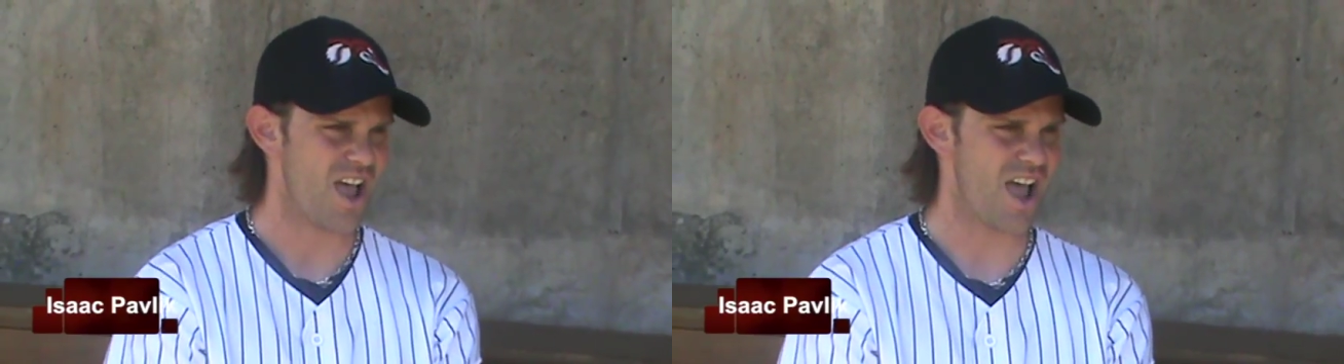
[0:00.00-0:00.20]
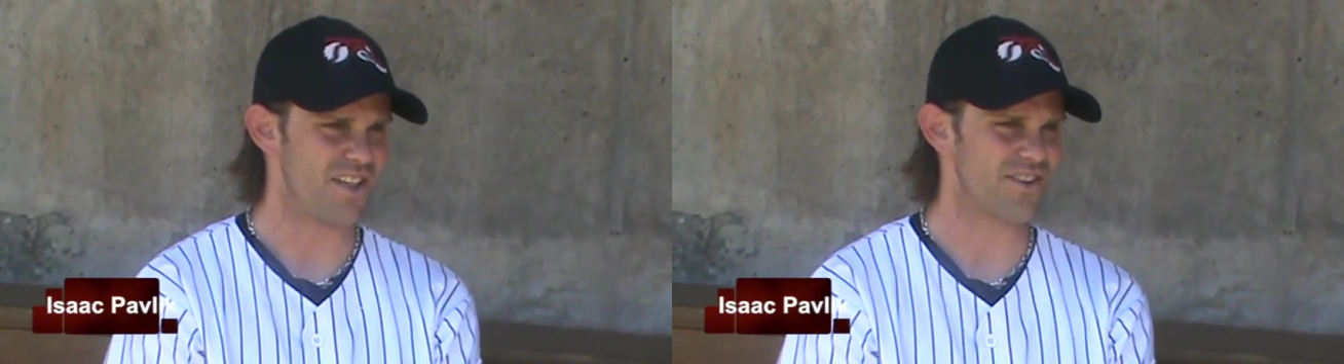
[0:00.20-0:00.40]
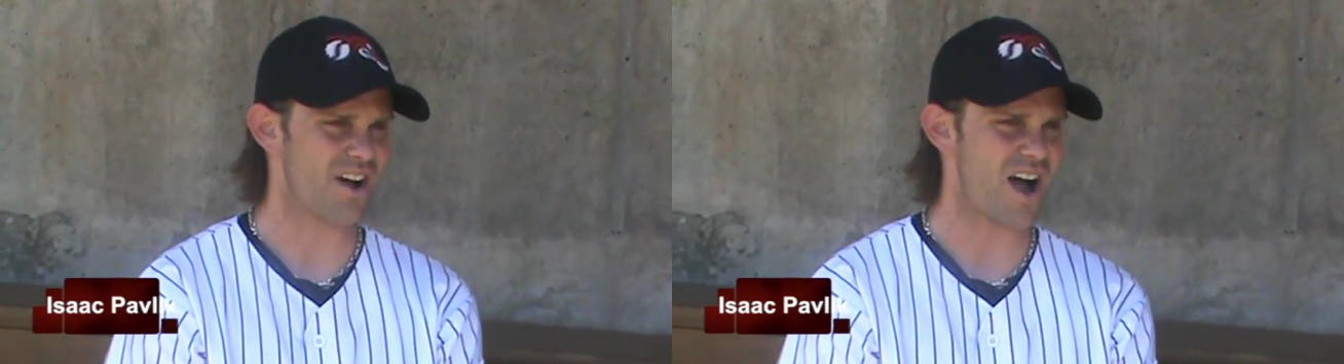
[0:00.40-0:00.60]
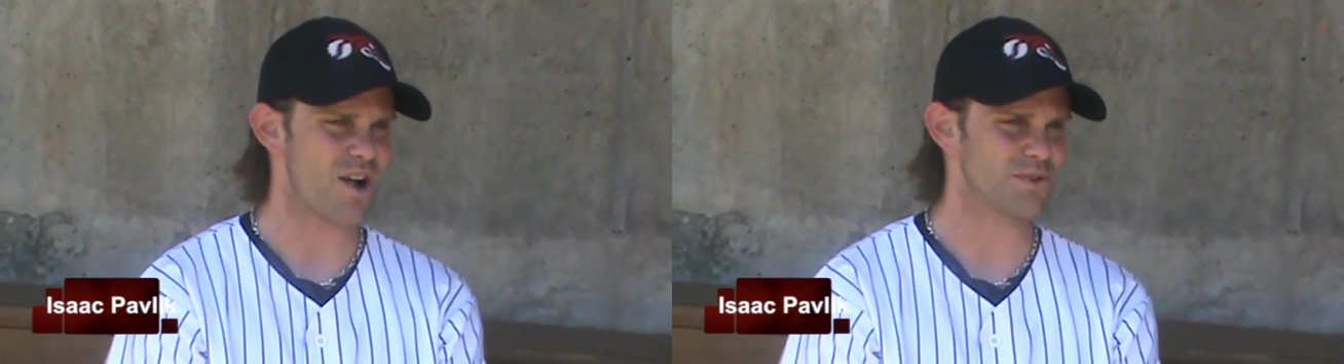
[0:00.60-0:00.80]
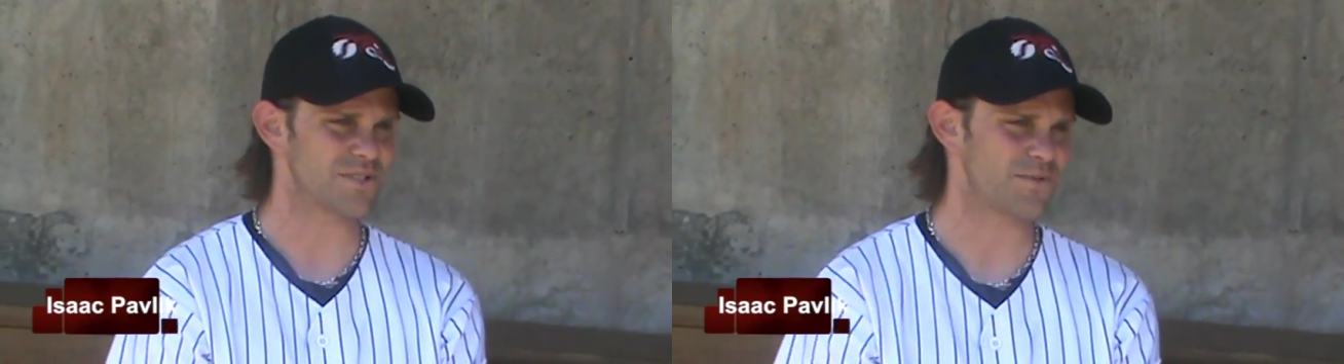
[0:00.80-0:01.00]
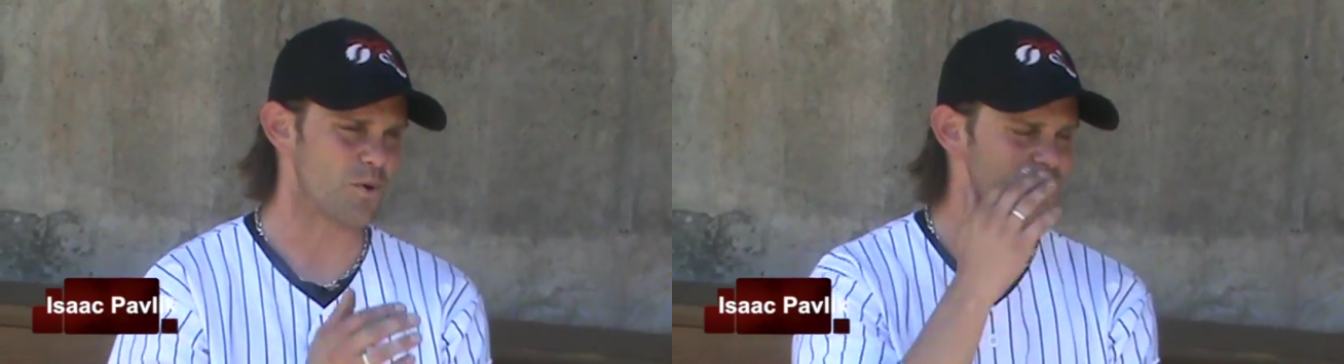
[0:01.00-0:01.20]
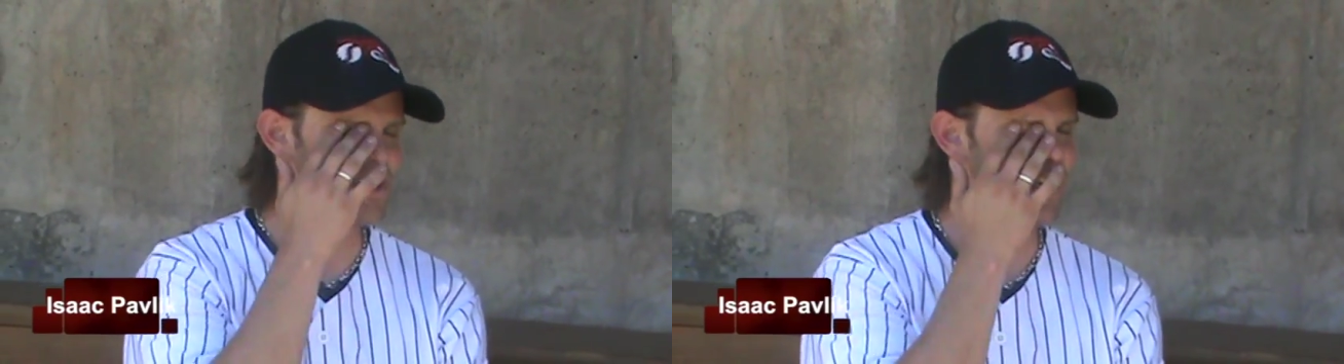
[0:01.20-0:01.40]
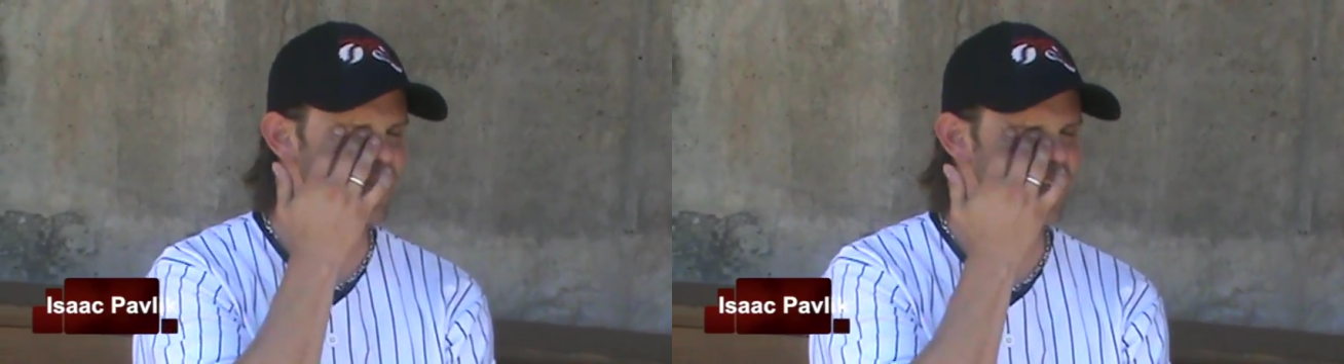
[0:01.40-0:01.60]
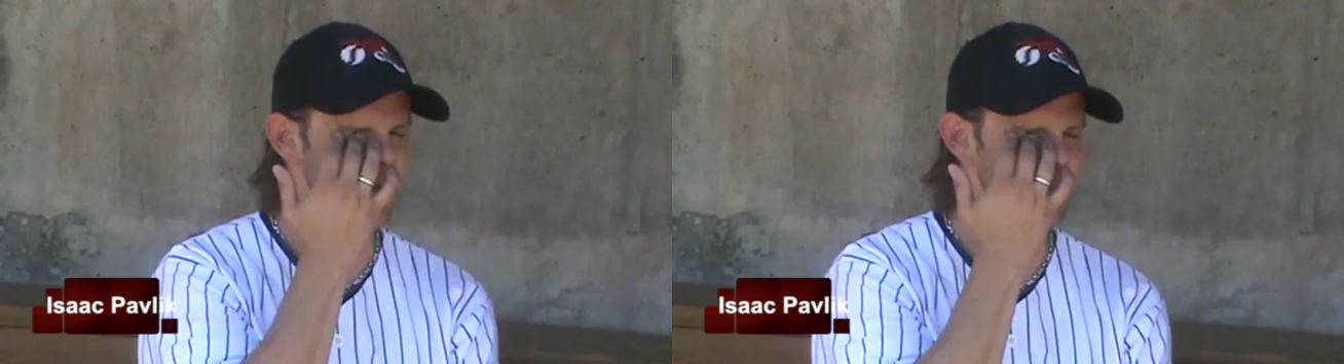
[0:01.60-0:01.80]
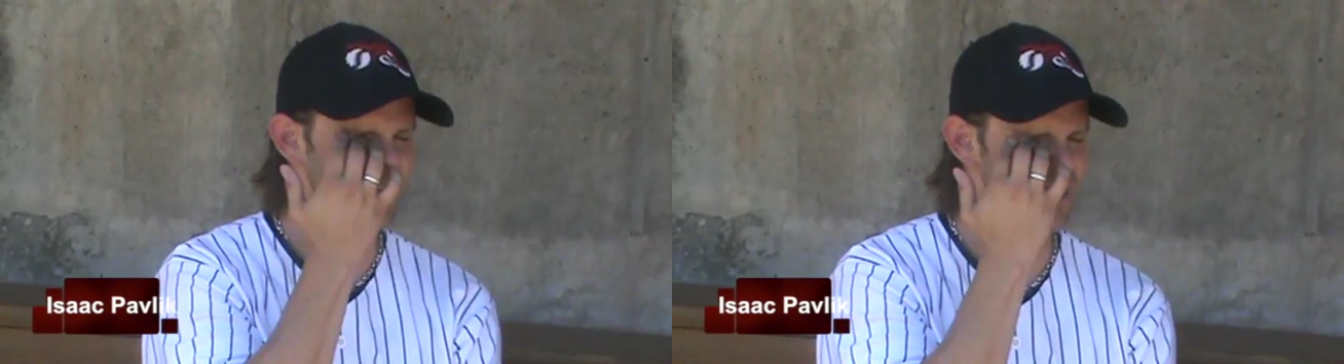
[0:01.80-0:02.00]
And I was fortunate enough to
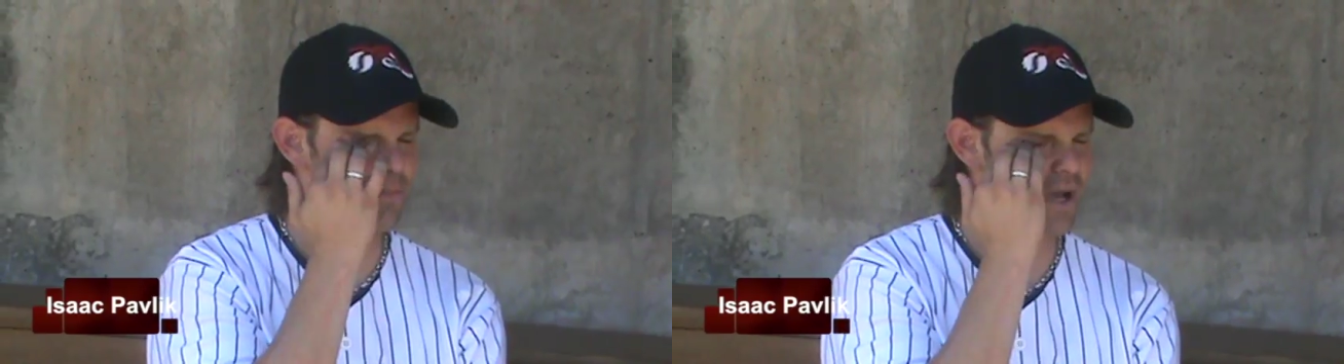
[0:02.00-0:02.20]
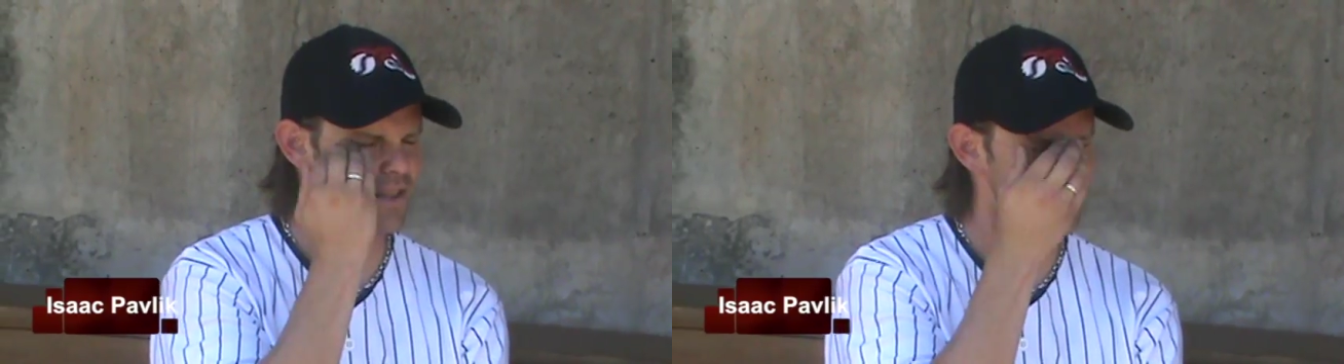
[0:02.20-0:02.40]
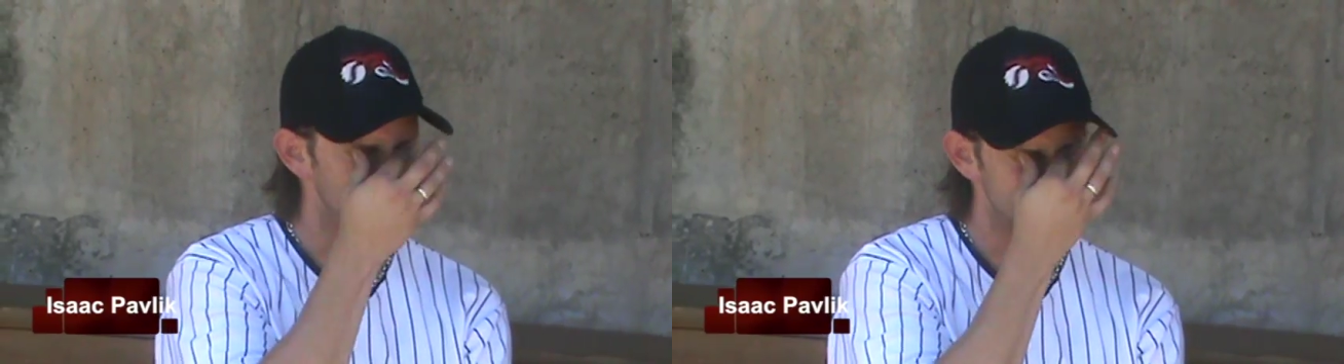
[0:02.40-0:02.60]
get picked up by the